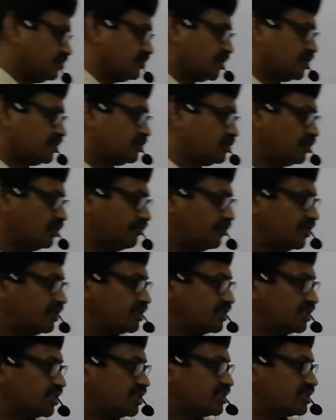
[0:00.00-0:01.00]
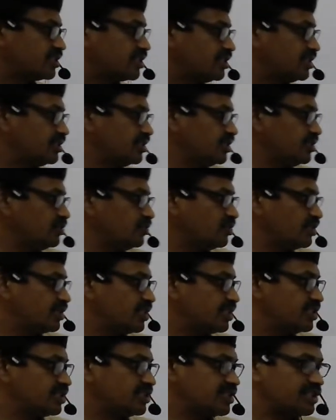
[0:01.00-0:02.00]
So different shells. This is the nucleus. At
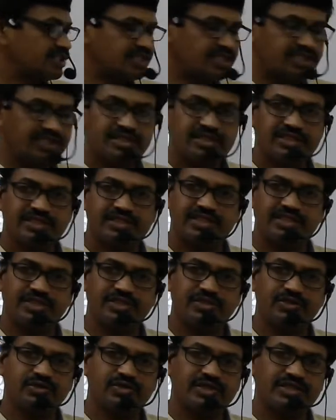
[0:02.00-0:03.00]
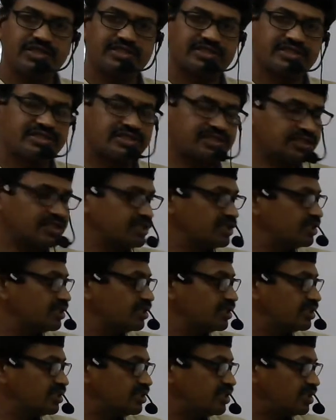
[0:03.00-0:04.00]
the center, there is a nucleus.
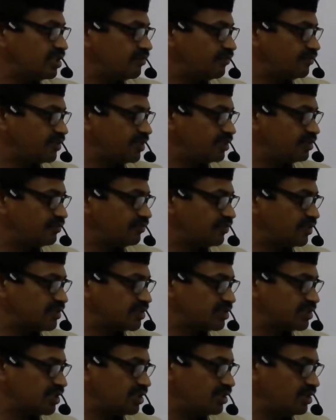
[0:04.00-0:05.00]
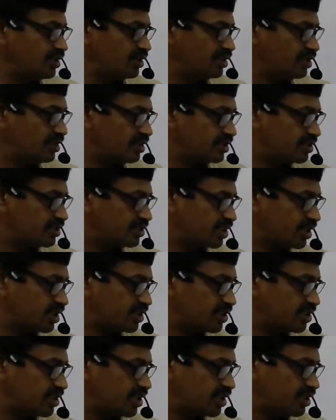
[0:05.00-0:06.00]
Then after first shell, second
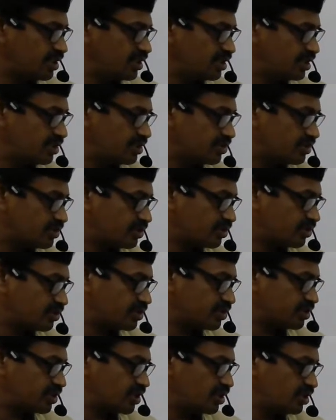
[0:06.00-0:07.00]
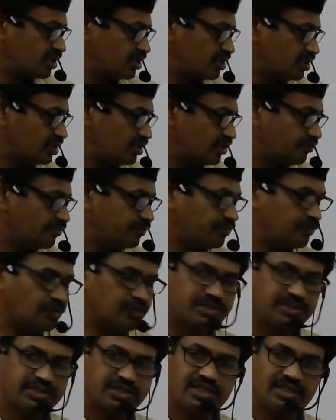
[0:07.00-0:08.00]
shell, third shell,
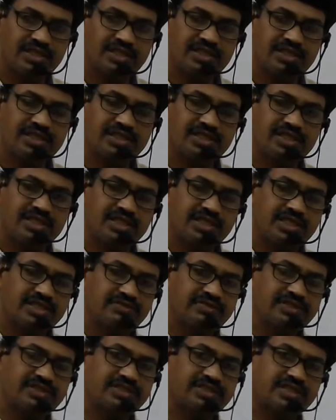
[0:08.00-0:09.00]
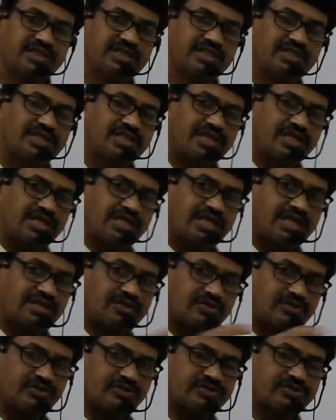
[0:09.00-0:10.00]
fourth shell, in which
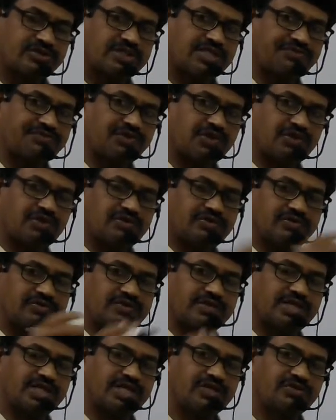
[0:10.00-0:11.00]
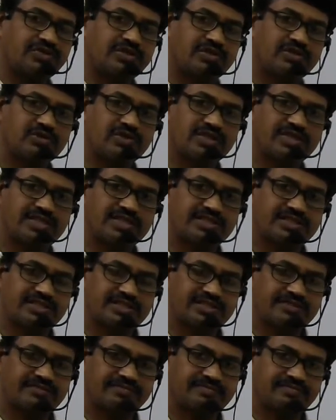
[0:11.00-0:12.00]
electrons revolve around the nucleus.
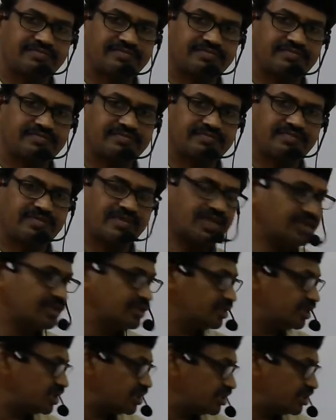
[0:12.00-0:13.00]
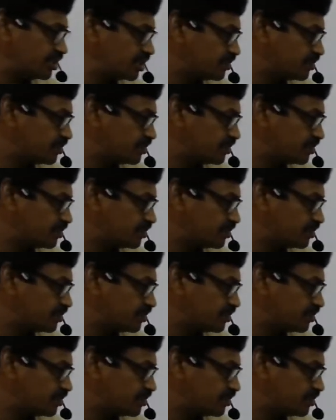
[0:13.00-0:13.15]
In this